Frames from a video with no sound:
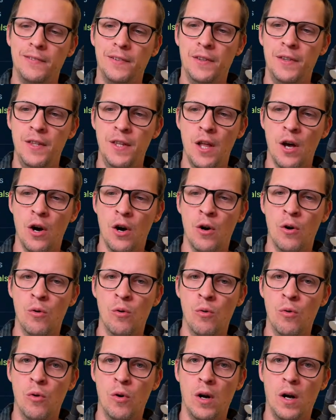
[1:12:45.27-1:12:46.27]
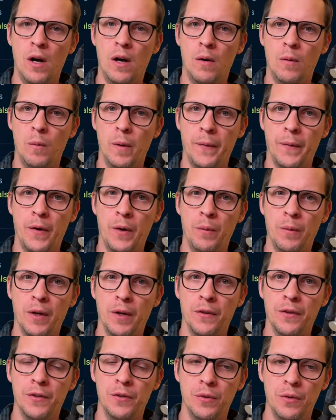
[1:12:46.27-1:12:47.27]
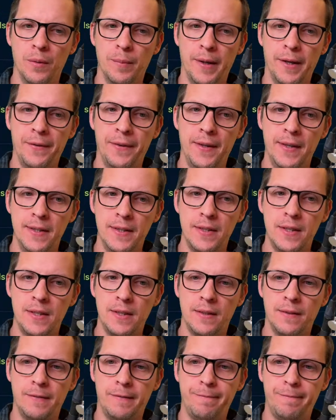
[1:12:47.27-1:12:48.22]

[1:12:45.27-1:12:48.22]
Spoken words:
No. What are we gonna do about this?